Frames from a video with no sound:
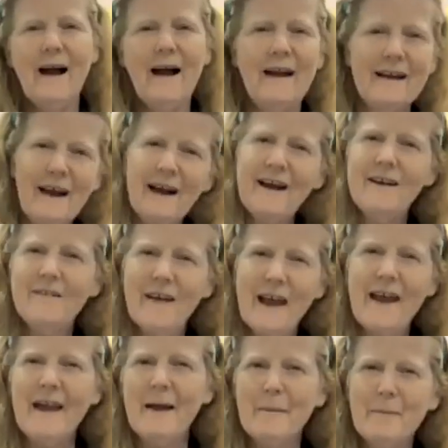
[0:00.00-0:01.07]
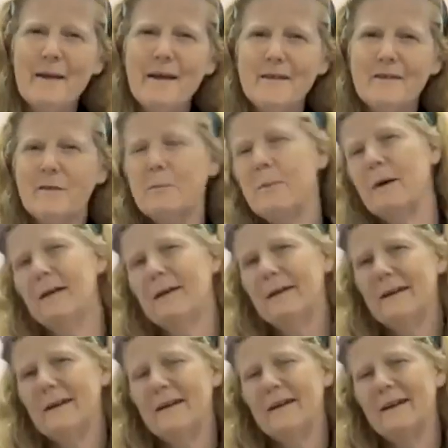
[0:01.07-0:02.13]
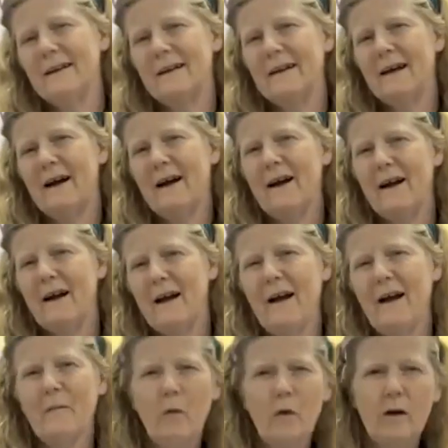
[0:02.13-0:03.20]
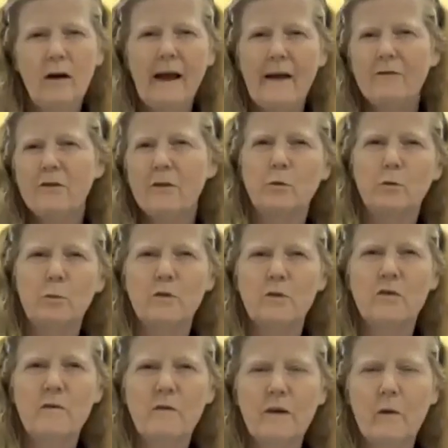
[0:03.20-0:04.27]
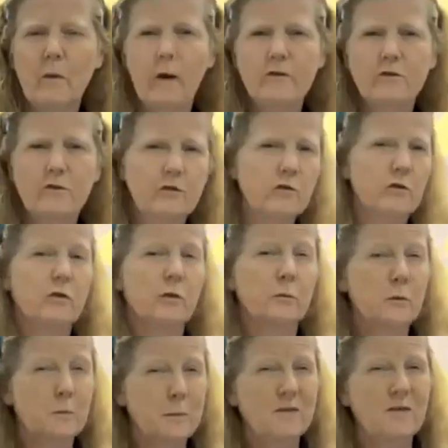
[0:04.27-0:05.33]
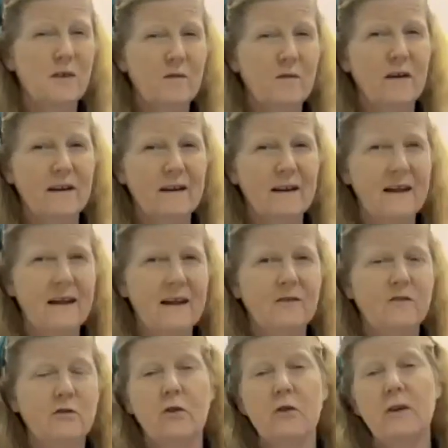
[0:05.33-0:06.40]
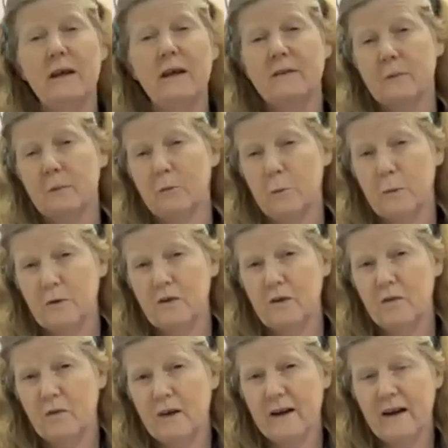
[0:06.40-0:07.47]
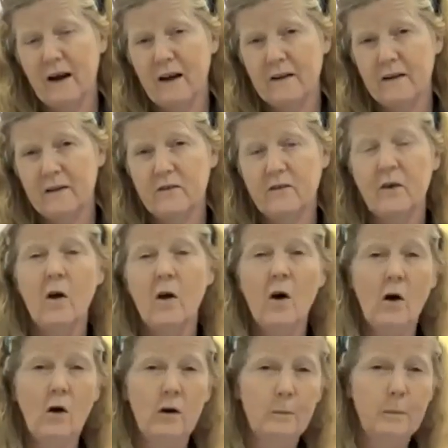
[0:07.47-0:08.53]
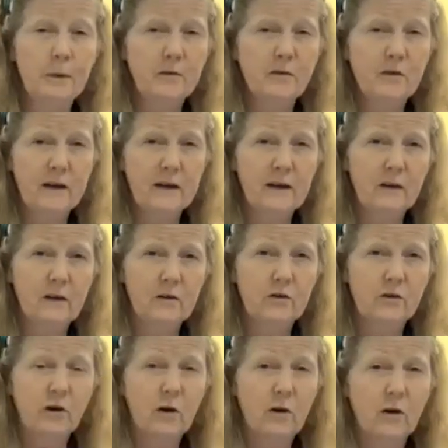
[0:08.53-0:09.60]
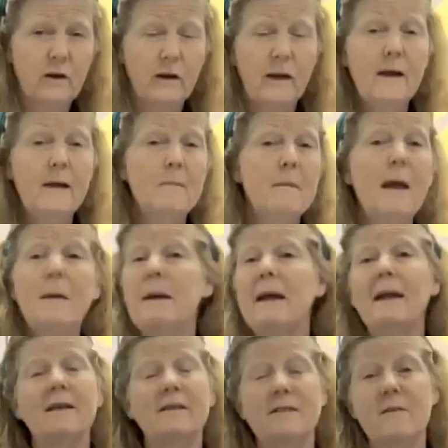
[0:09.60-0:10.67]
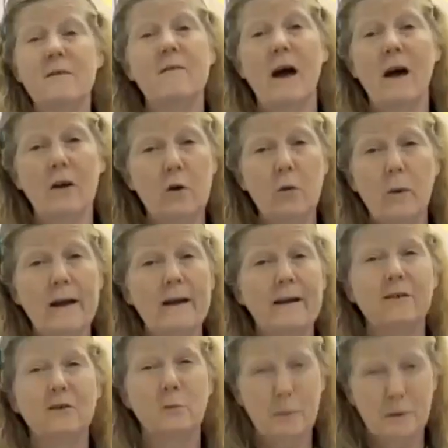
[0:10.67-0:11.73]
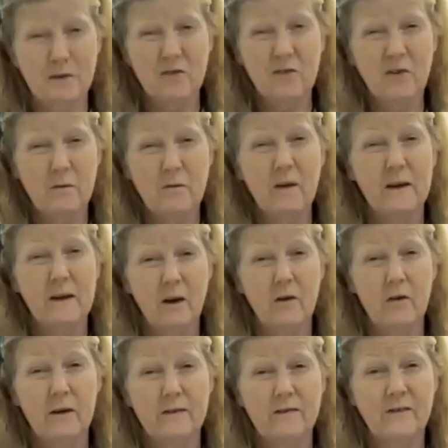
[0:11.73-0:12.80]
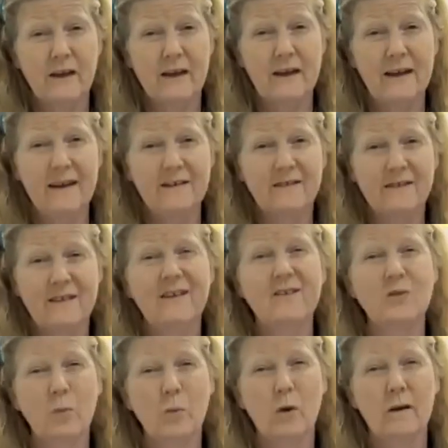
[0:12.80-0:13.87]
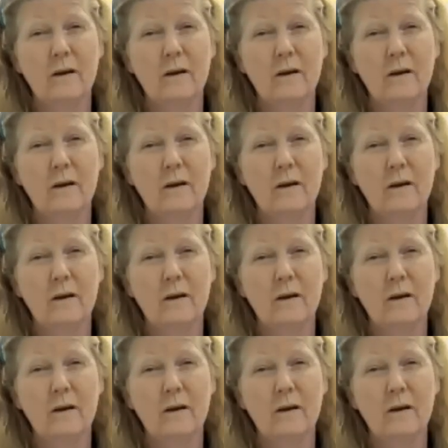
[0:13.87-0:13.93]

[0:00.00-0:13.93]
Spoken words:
I kind of am this, but I have some specific questions or some specific needs, or you need some specific guidance on a particular dog. Maybe it is evaluating a specific coat and saying, is it